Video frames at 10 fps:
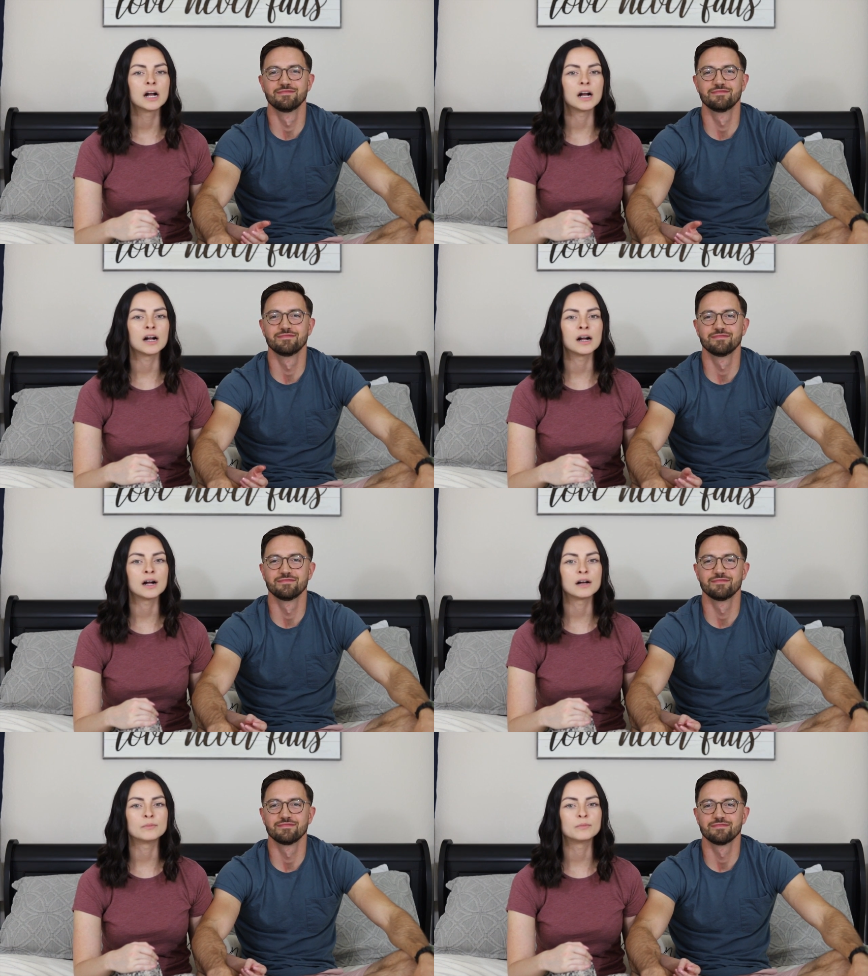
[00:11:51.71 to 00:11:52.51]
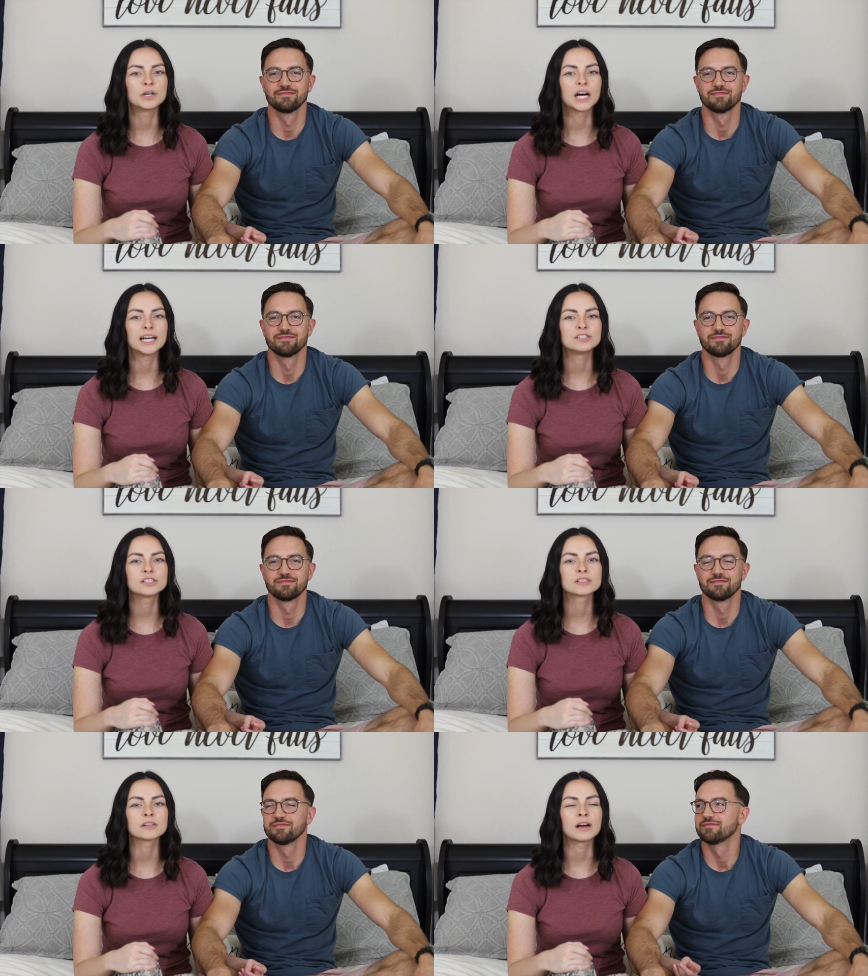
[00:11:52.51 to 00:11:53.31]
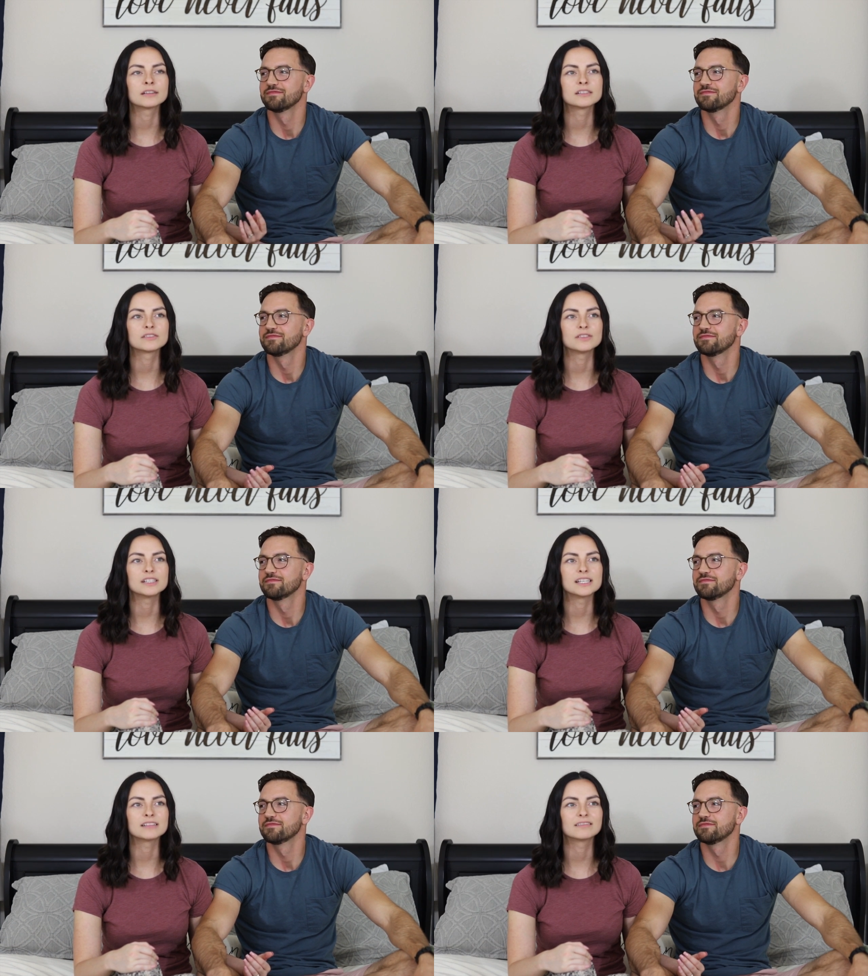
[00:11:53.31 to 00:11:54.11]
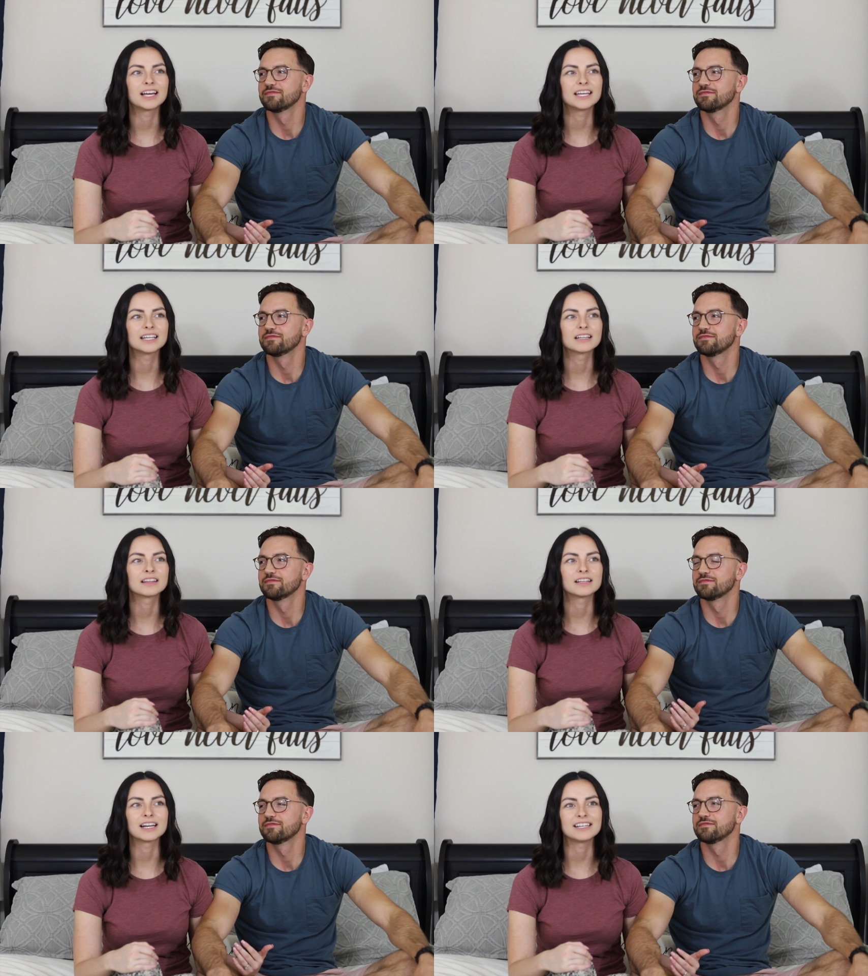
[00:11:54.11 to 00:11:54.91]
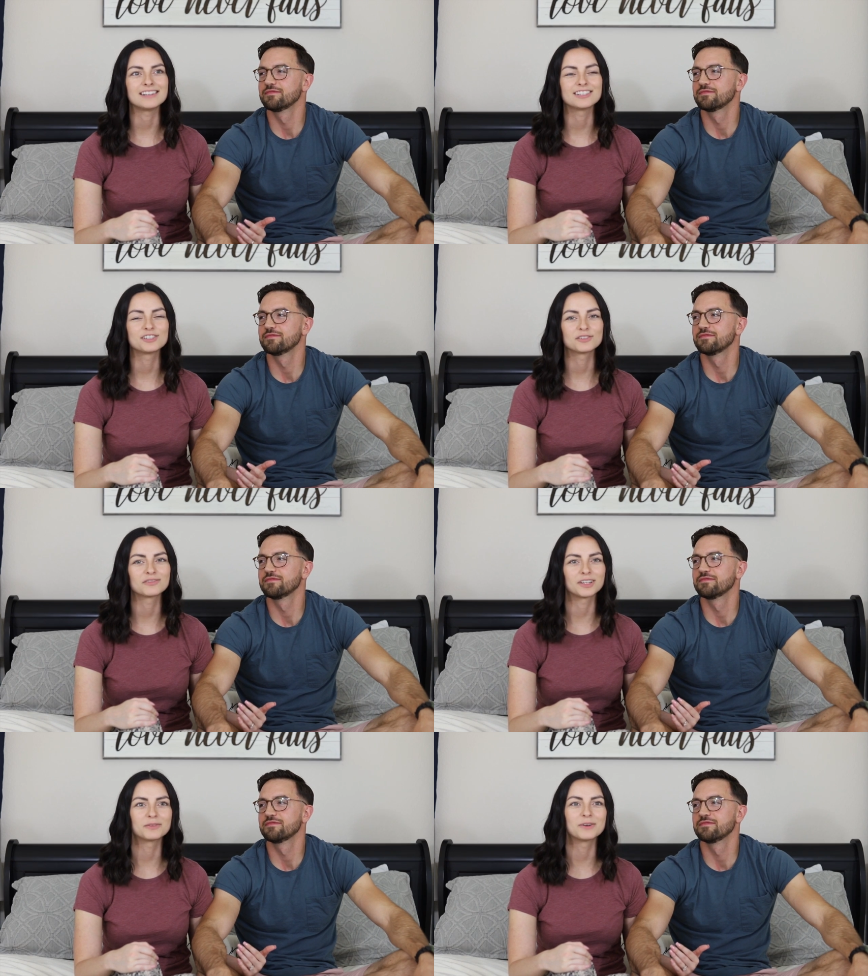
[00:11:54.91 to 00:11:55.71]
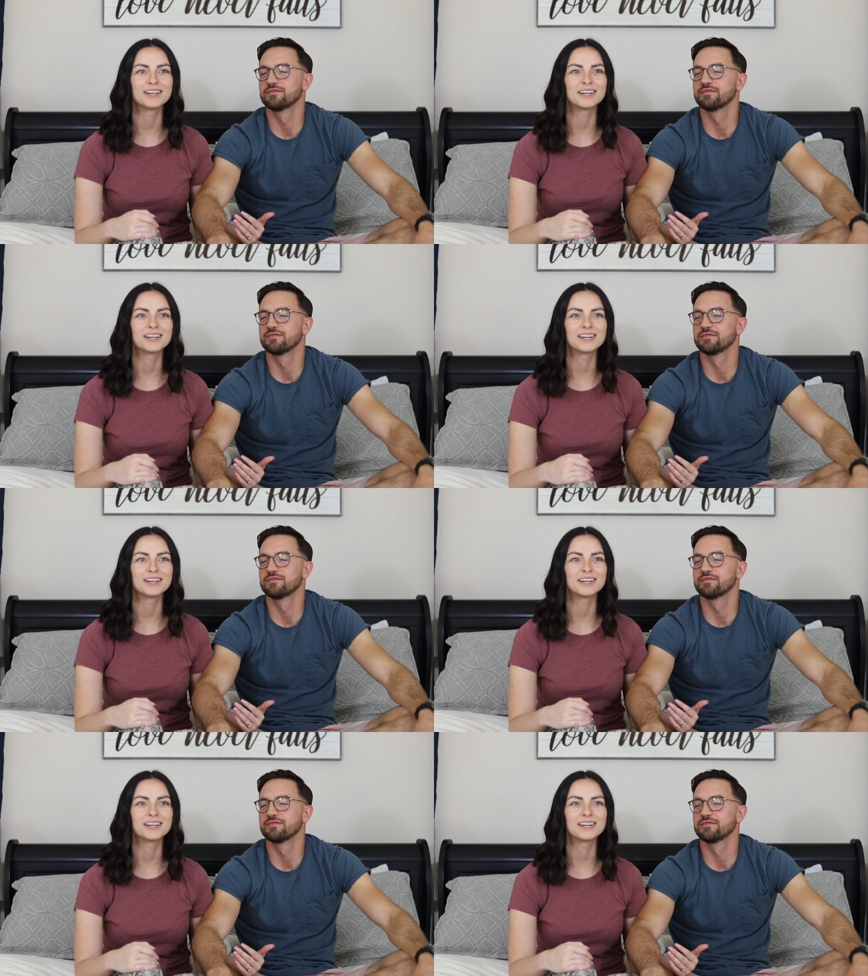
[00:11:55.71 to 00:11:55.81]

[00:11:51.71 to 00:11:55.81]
Speaker 1: um, but I just got this feeling like that I needed to run